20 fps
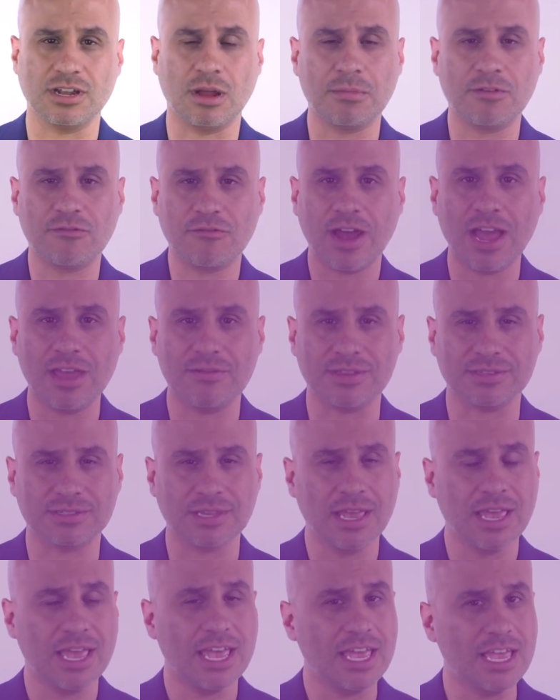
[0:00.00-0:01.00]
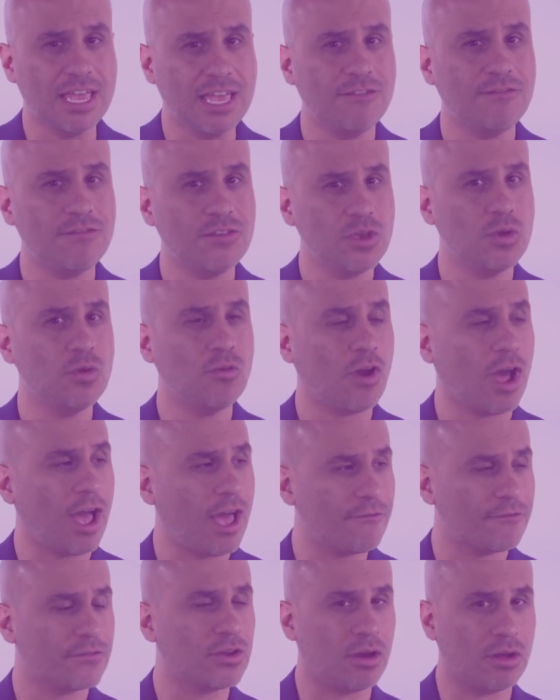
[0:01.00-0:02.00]
Number five is if you
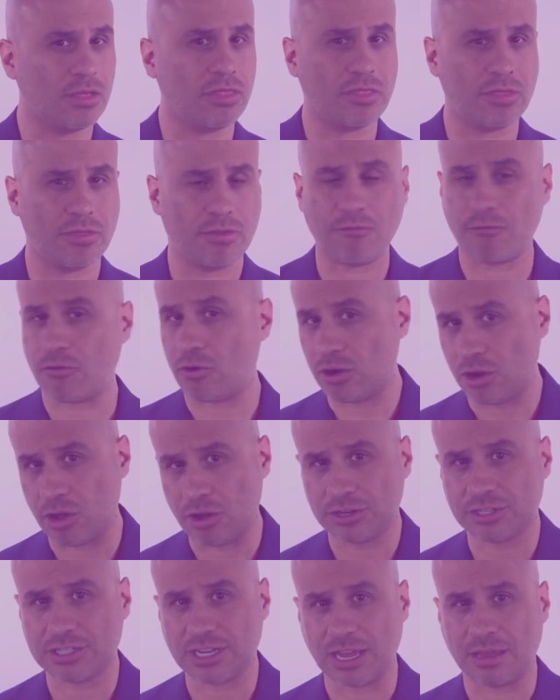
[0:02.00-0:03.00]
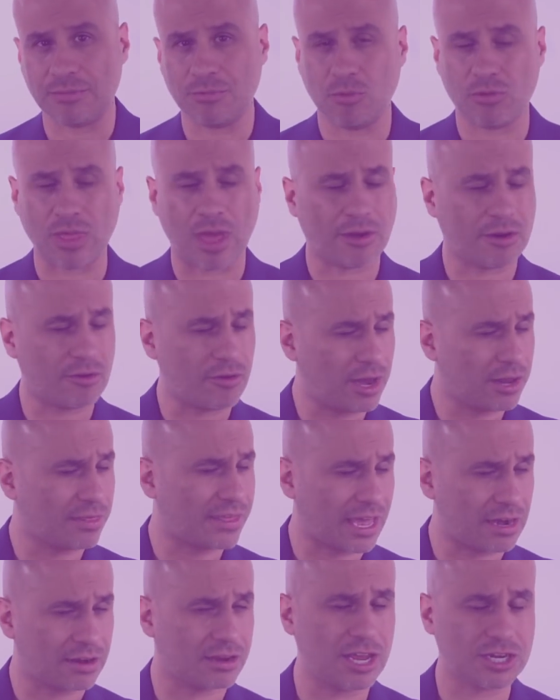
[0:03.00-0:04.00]
have gone for a long time without creating
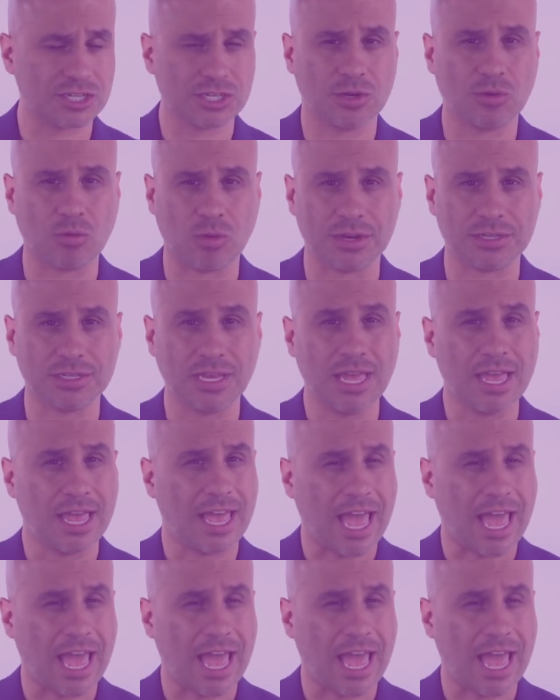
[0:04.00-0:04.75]
the kind of connection you want.